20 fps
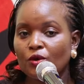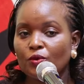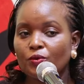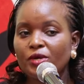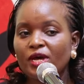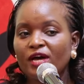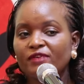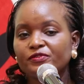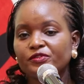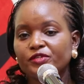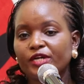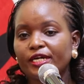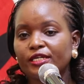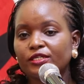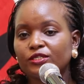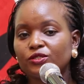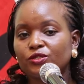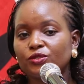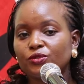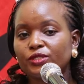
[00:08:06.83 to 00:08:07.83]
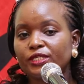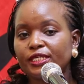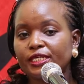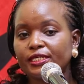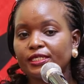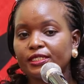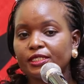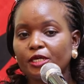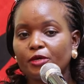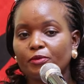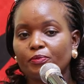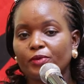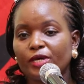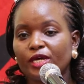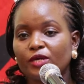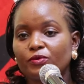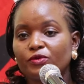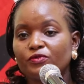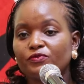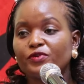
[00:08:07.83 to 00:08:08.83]
We have tried to dig deep,
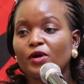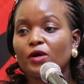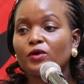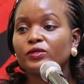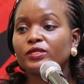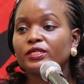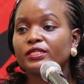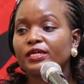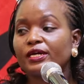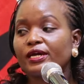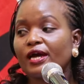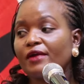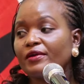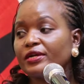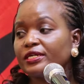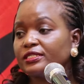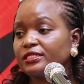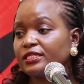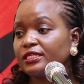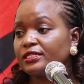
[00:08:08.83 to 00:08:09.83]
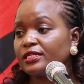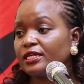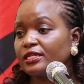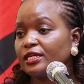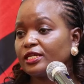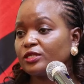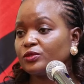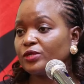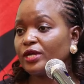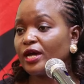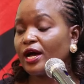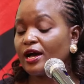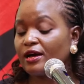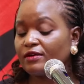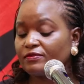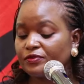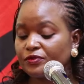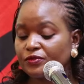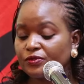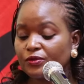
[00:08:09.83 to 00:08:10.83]
and we found the current data that we
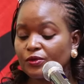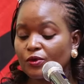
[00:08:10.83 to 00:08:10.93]
have